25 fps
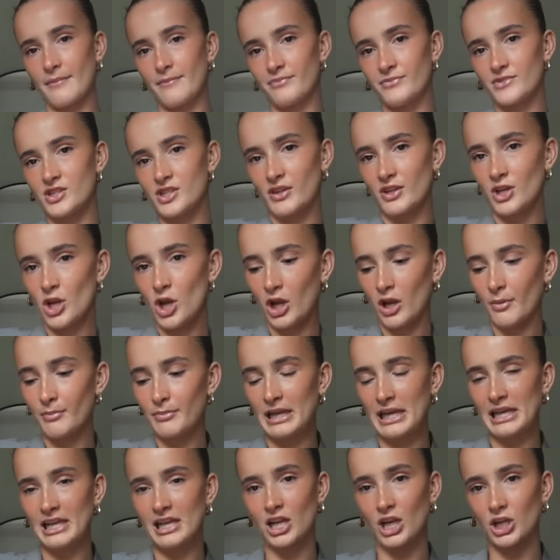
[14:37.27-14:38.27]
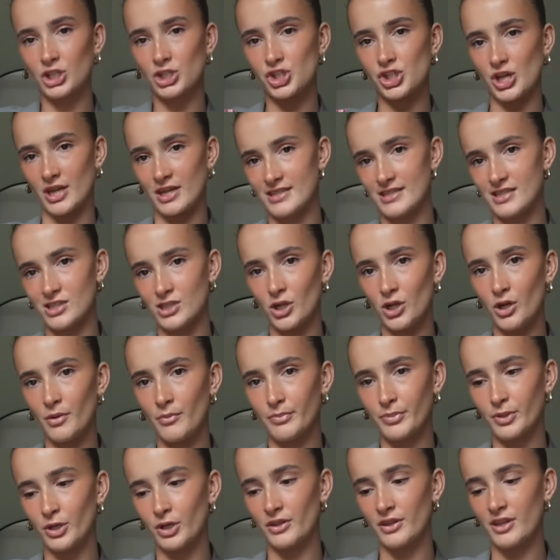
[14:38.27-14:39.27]
So they're not completely like chestnut,
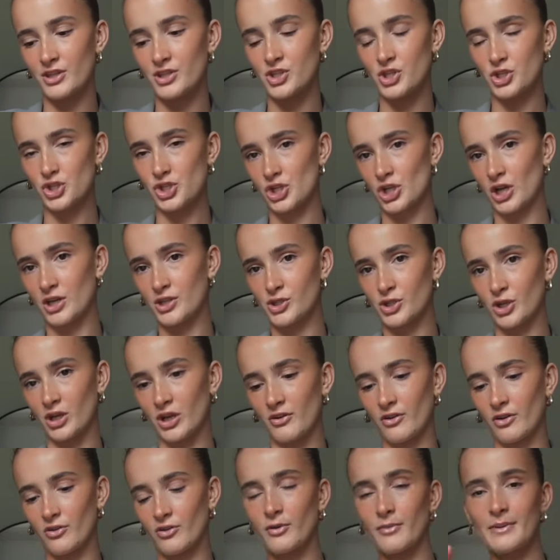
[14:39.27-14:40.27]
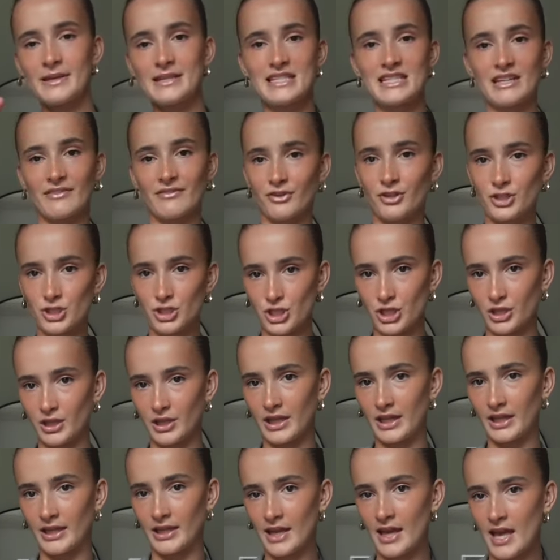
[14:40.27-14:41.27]
but they're such a nice colour. They're a bit different to
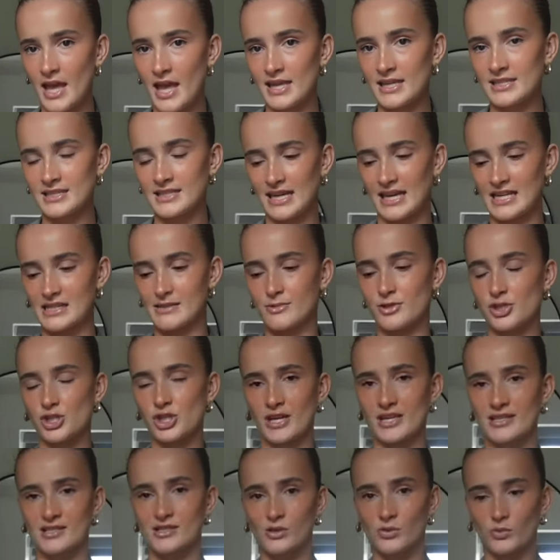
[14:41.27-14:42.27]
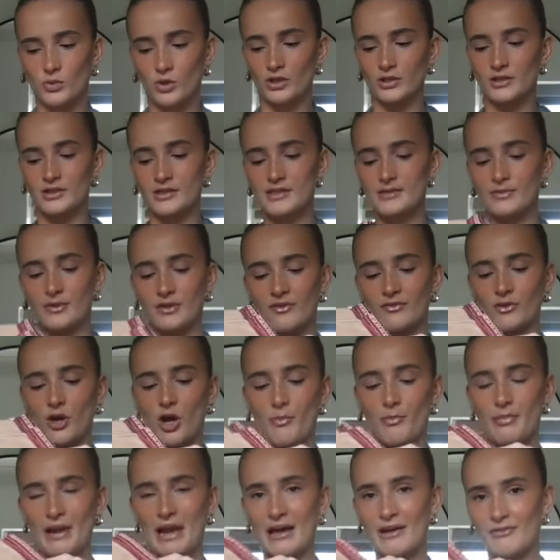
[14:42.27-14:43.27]
the Tasman chestnut ones, but they've
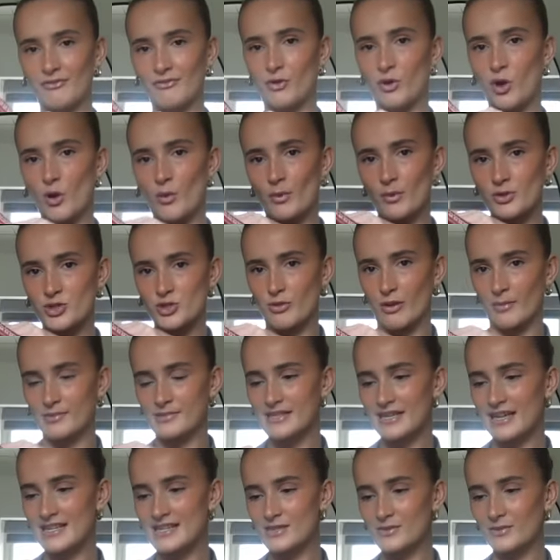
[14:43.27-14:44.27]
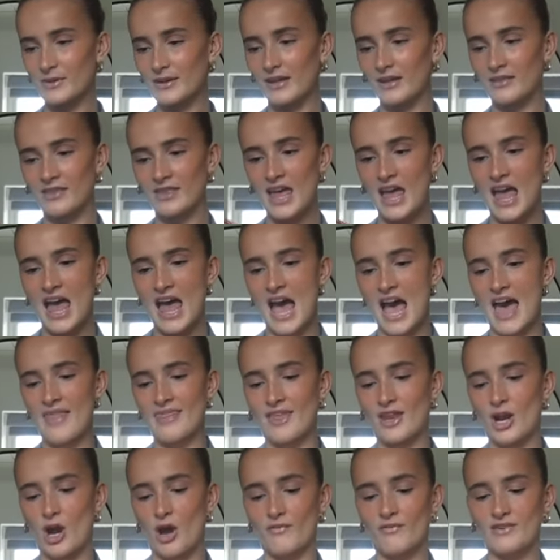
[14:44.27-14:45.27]
got a platform, which I'm obsessed with. And
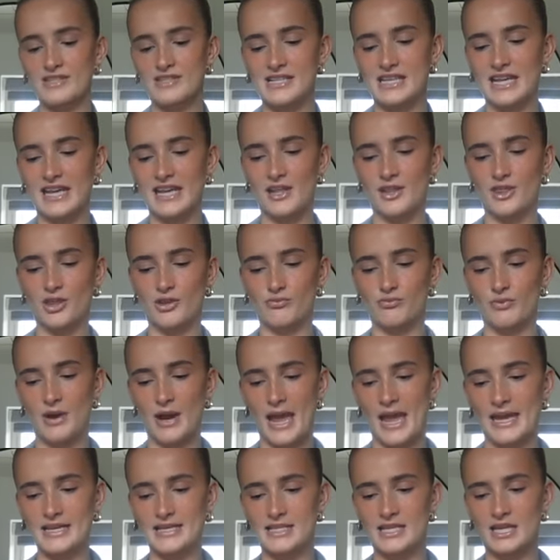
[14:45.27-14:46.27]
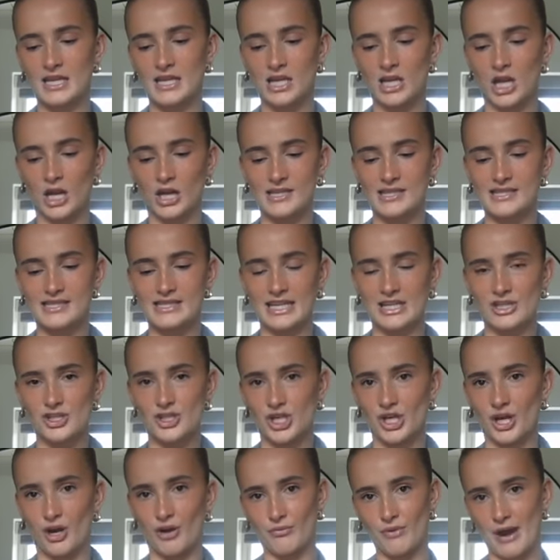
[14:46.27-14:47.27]
then obviously the red like
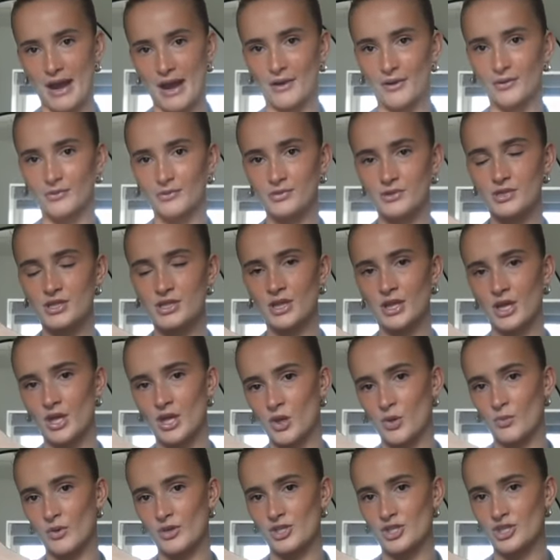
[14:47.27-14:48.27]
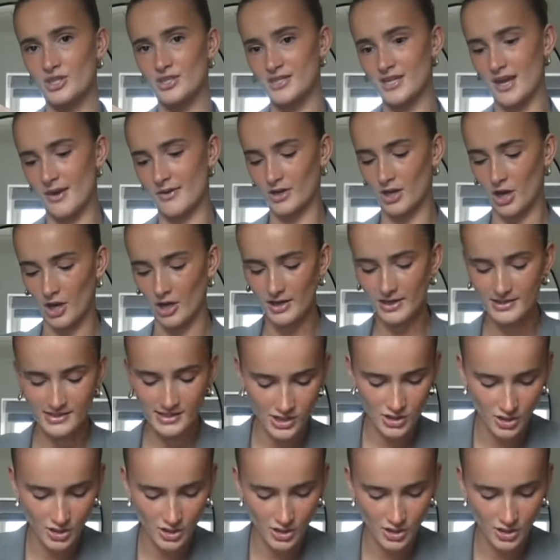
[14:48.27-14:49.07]
stitching around, which is so nice.